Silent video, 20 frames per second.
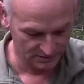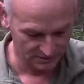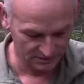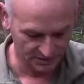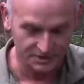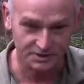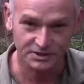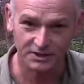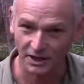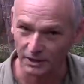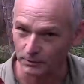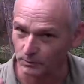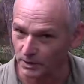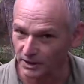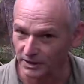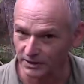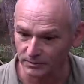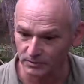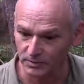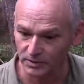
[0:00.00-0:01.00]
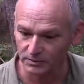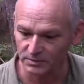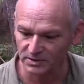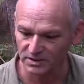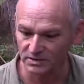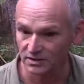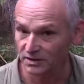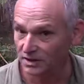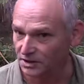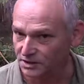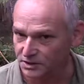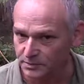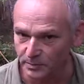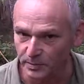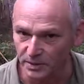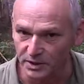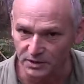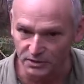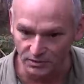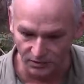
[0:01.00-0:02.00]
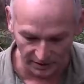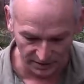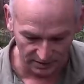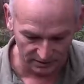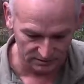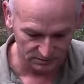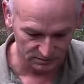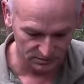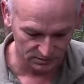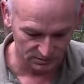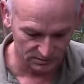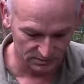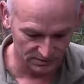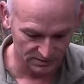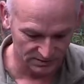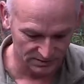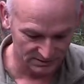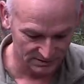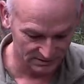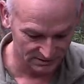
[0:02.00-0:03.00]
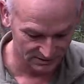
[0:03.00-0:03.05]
Always take one of them with me, get a splinter out, or